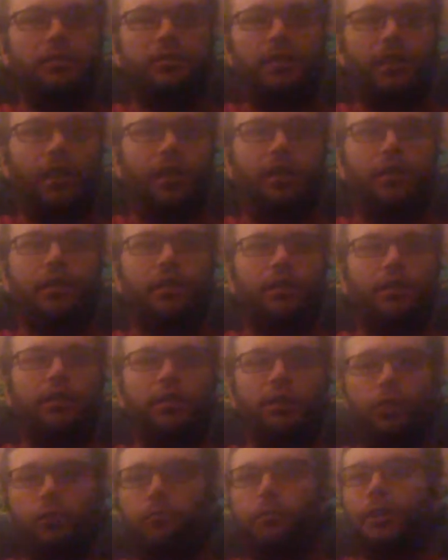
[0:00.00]
tell you a
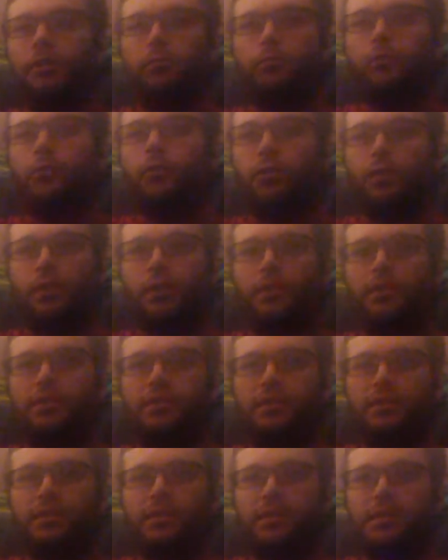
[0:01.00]
little bit more
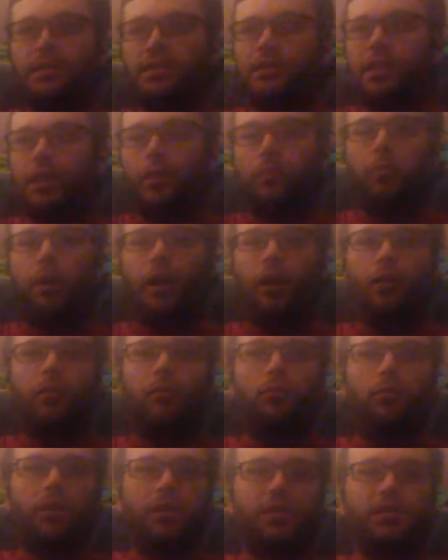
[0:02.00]
about
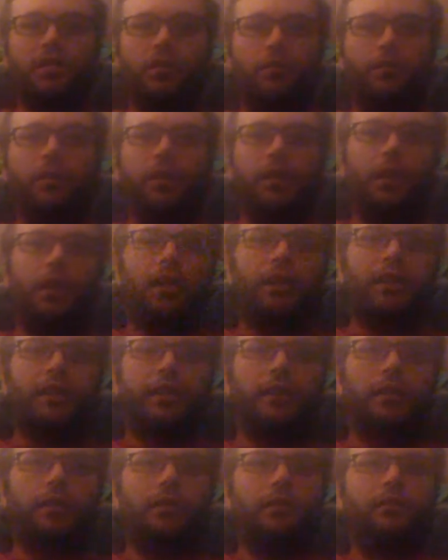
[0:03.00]
what's going on
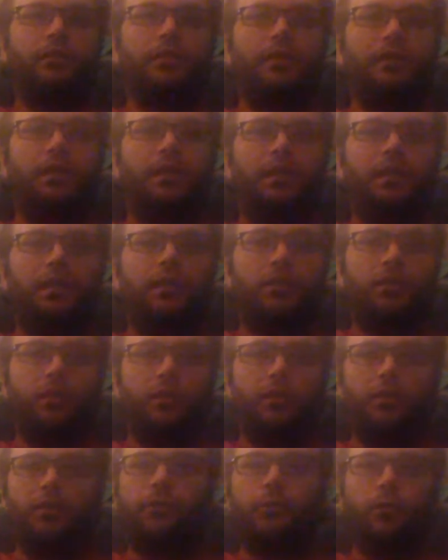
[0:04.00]
here to
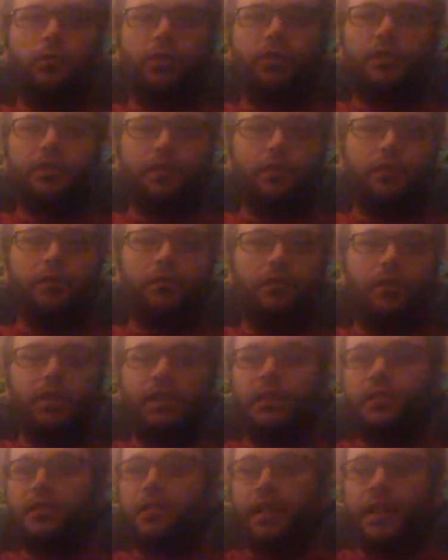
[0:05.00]
look forward to in
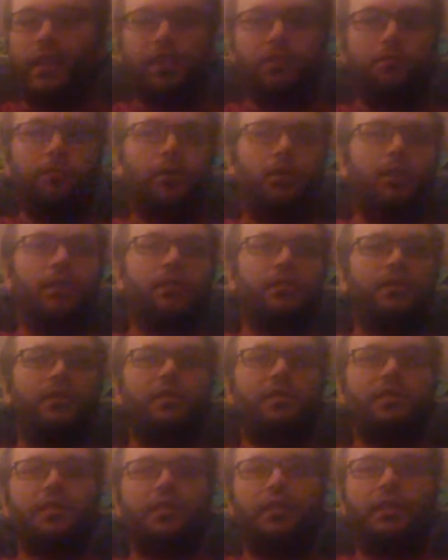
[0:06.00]
these next
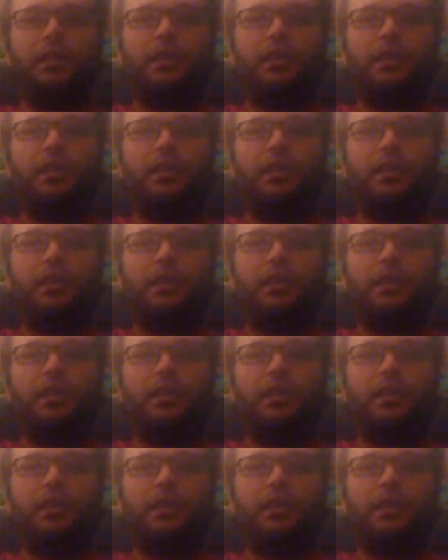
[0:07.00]
parts.